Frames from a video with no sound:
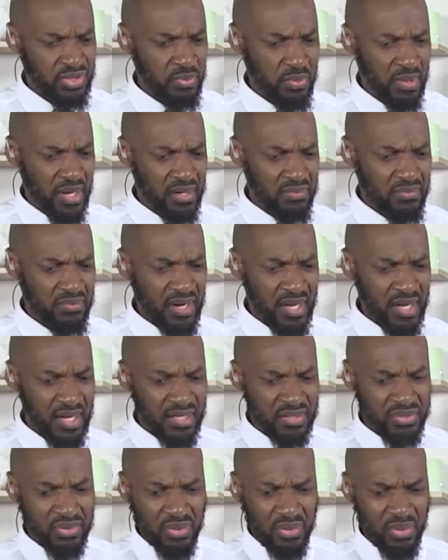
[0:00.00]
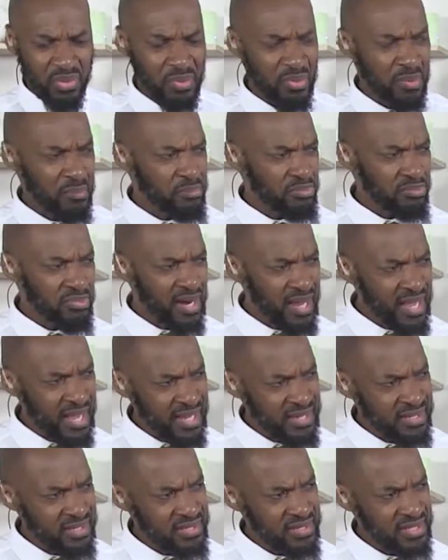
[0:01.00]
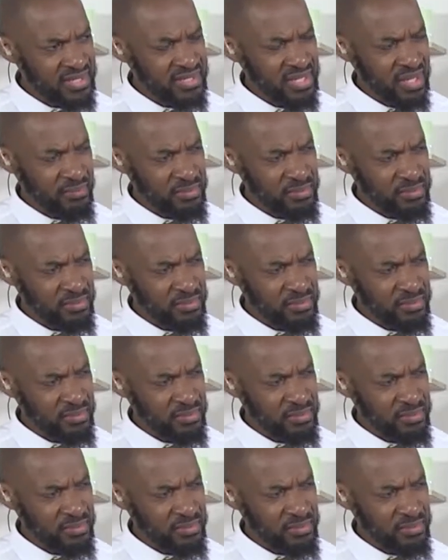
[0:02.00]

white rice or bread and these type